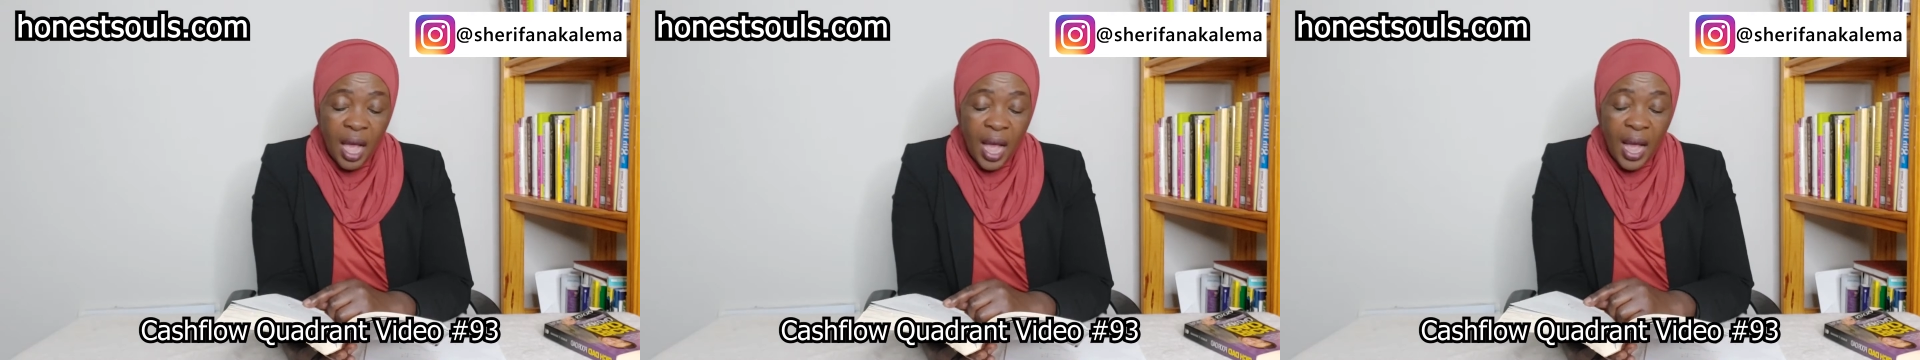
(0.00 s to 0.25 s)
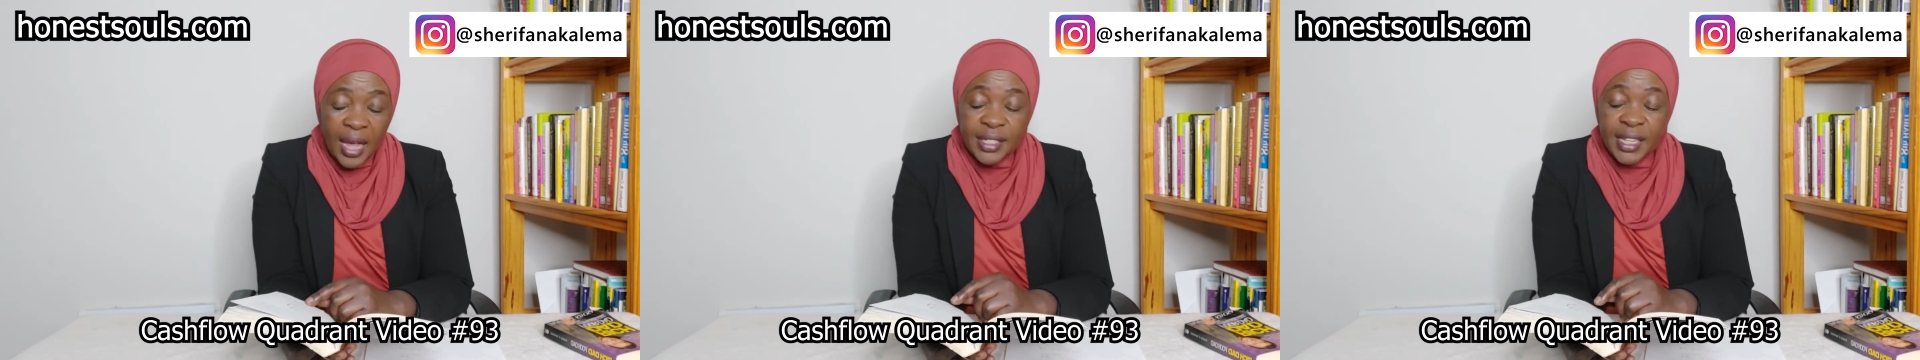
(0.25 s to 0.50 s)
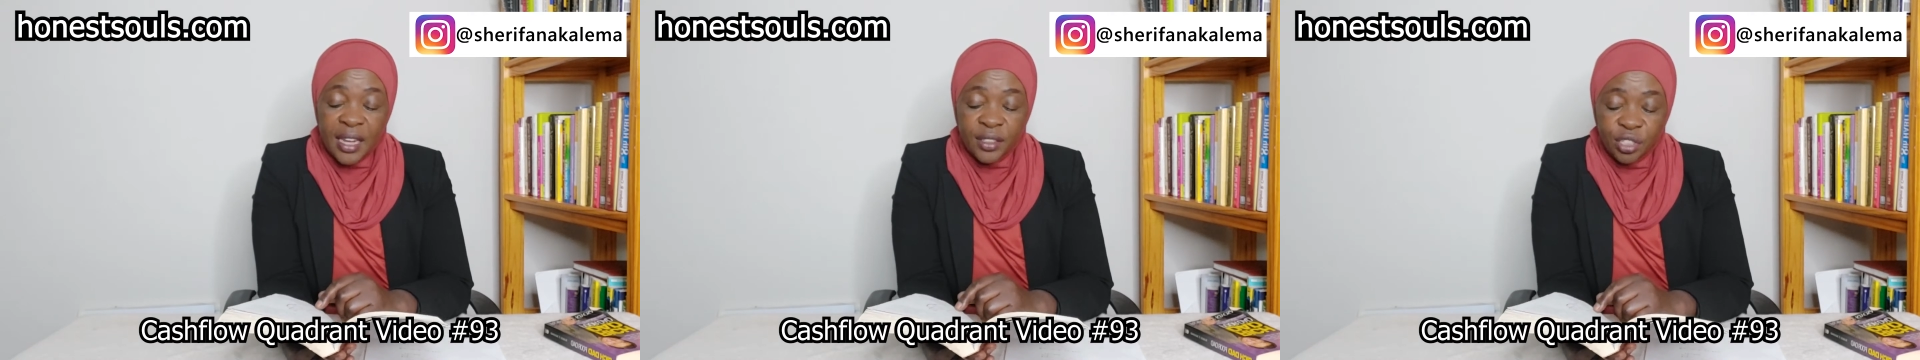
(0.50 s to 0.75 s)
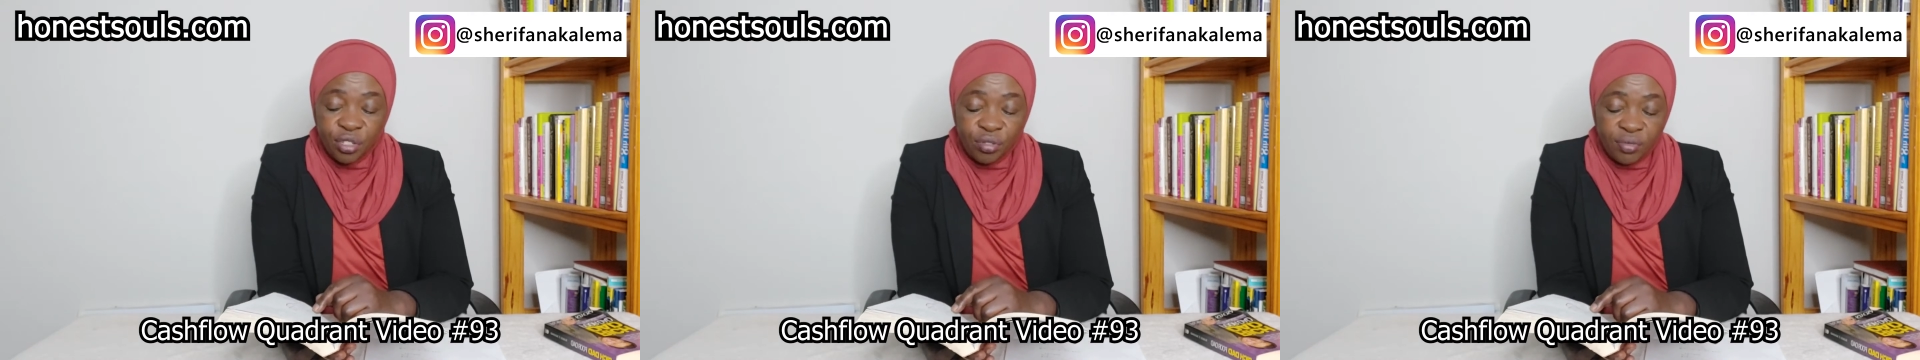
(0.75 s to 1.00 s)
As young
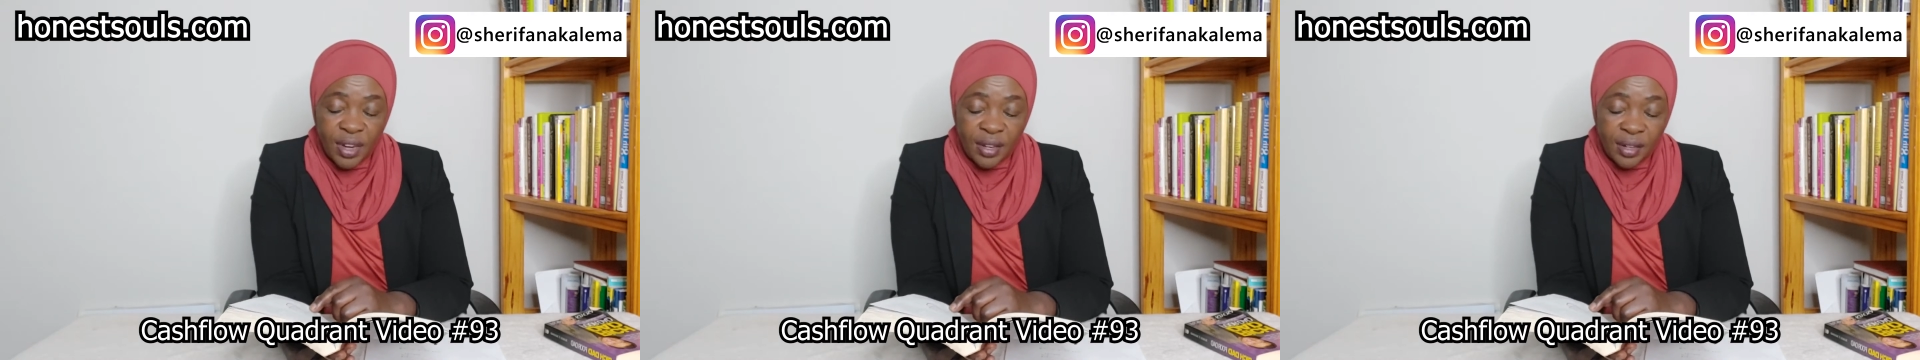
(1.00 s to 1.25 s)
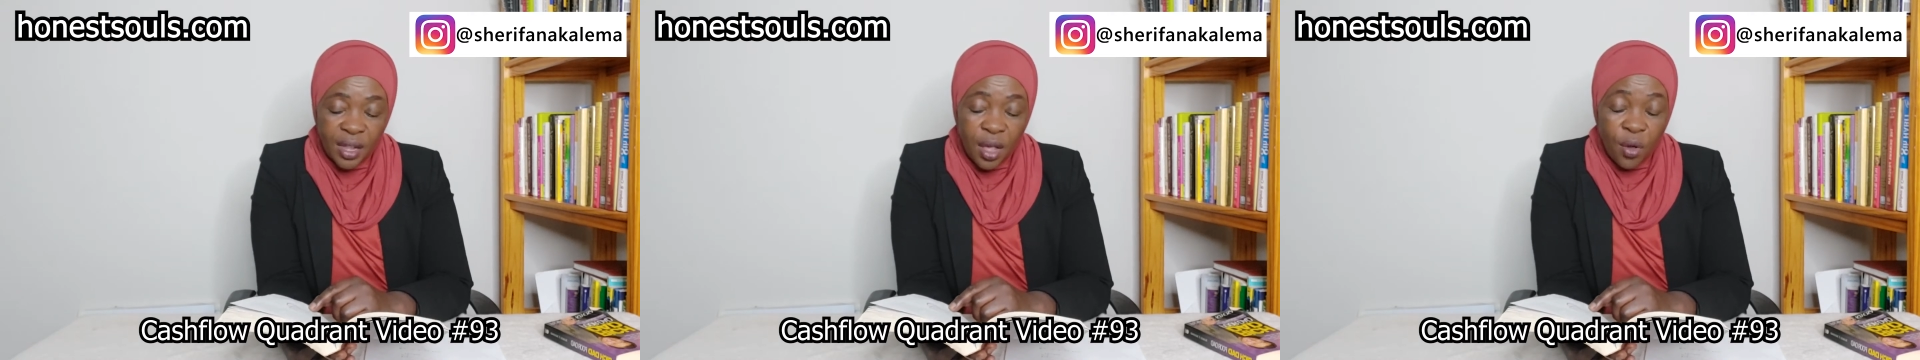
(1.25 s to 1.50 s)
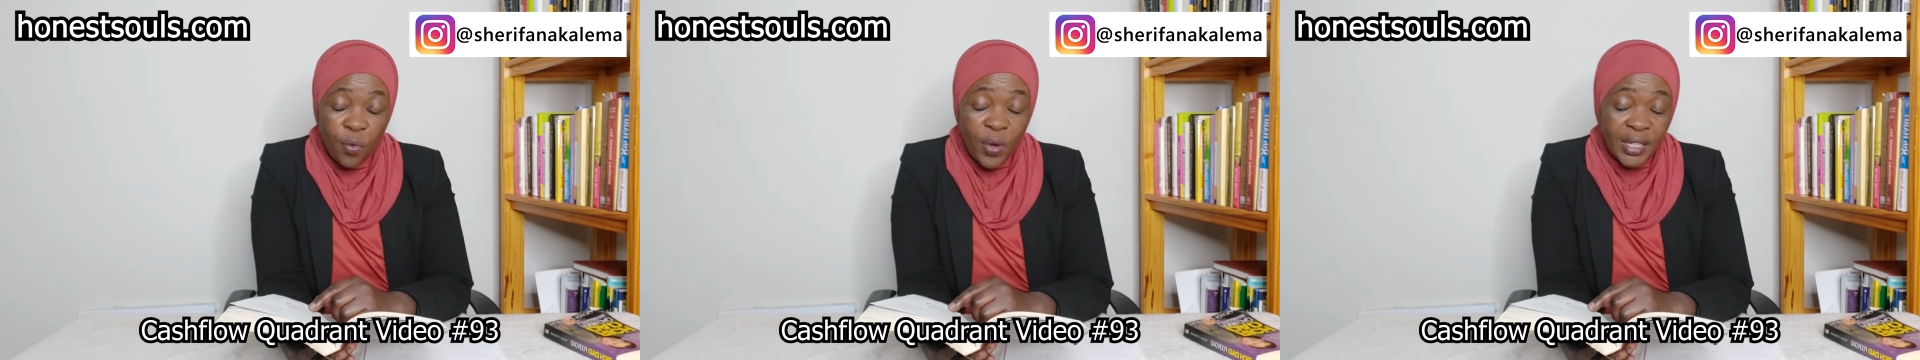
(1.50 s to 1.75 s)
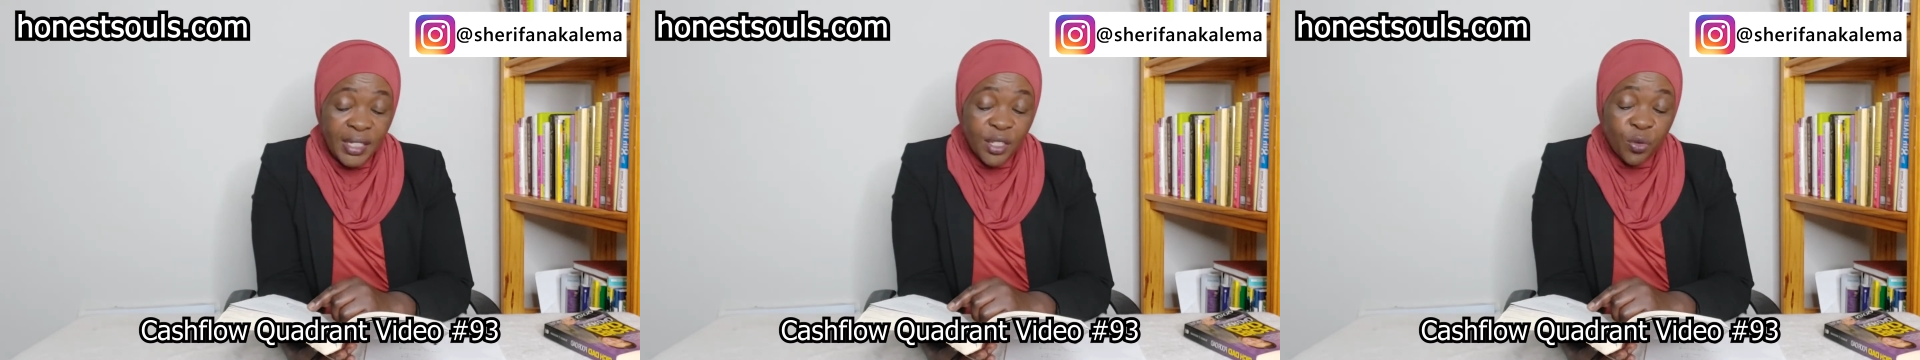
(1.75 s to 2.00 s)
children, which is